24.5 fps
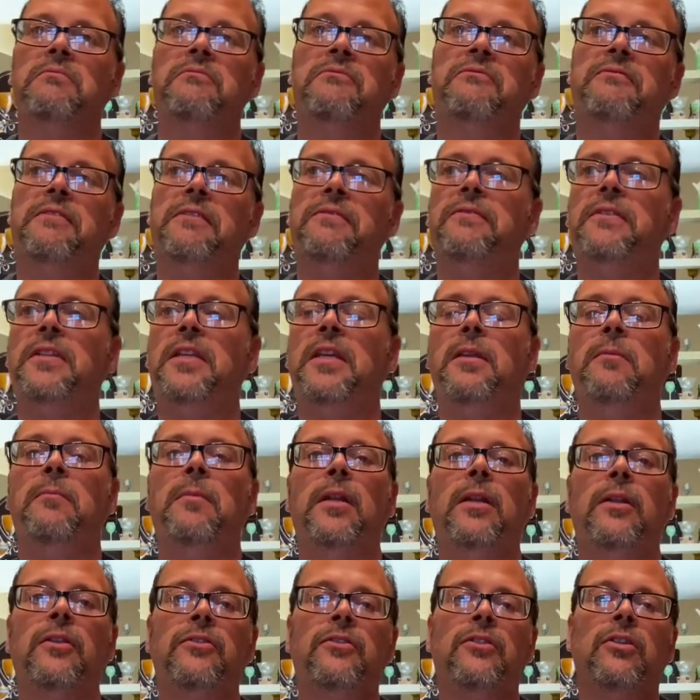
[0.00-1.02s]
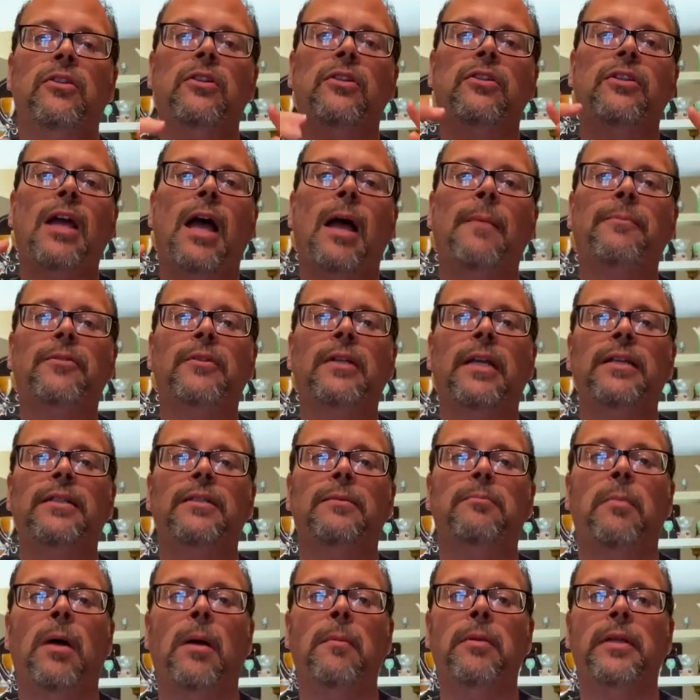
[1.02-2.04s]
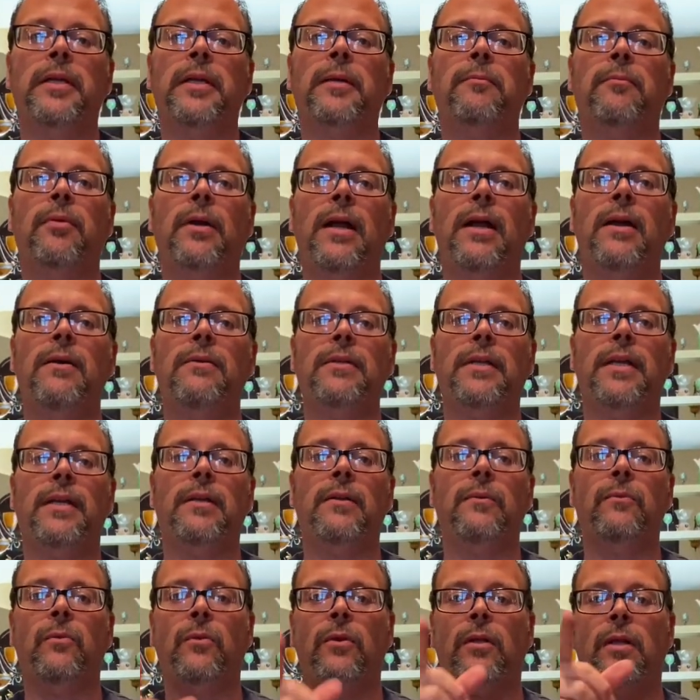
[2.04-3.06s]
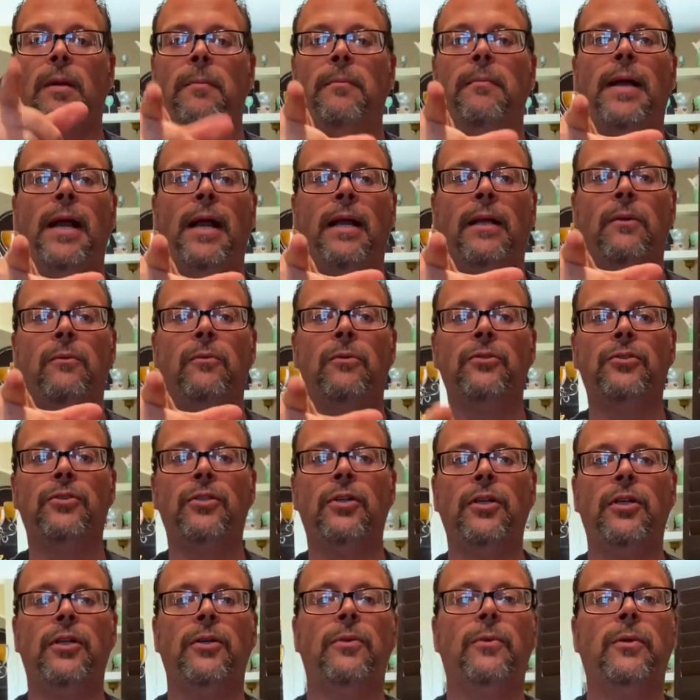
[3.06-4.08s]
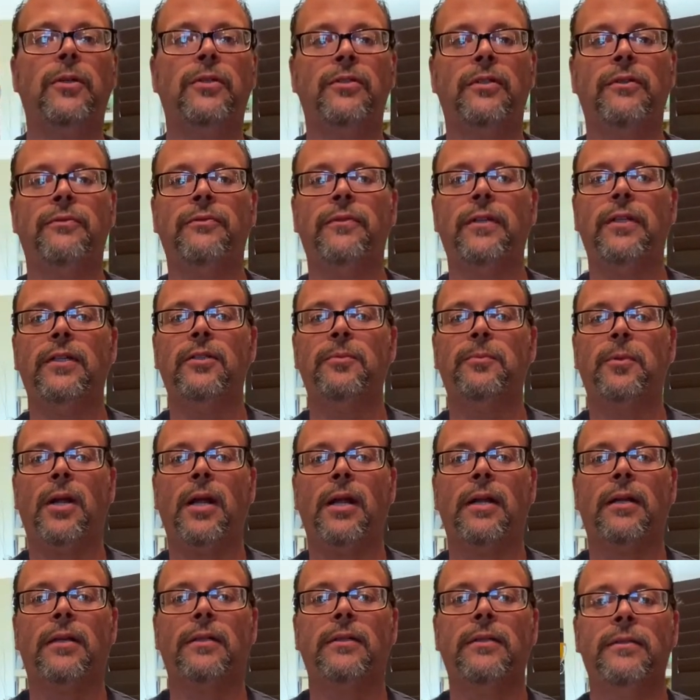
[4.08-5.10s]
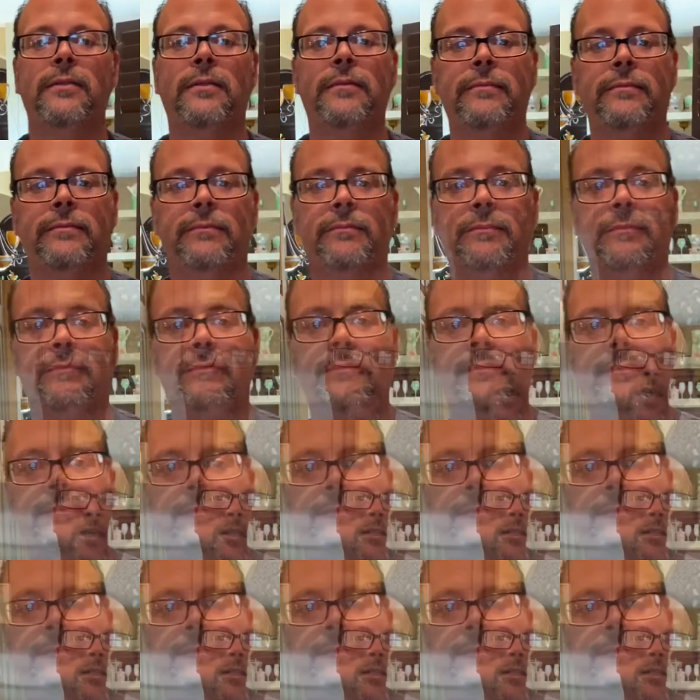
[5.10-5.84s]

15 minutes till the top's nice bubbly and brown, and we'll come back and we'll show you what's the finished product. All right,